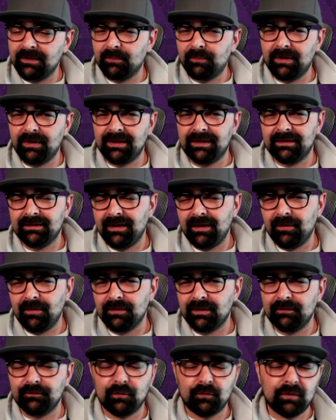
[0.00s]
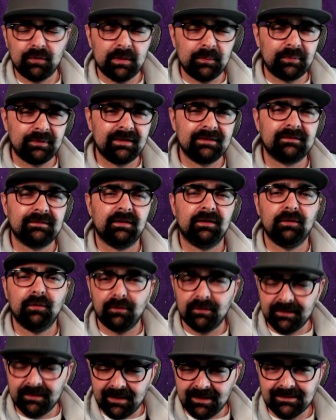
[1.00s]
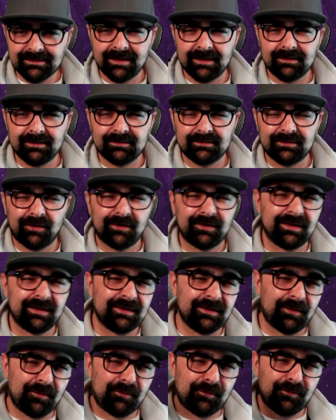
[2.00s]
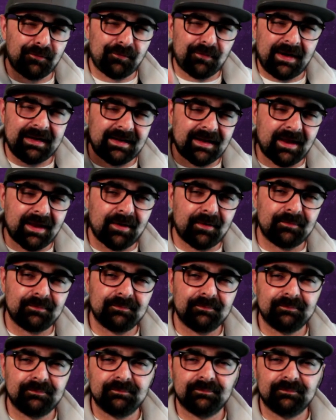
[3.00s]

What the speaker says: We're going to break it down, give you replays, and all of that's getting started right now.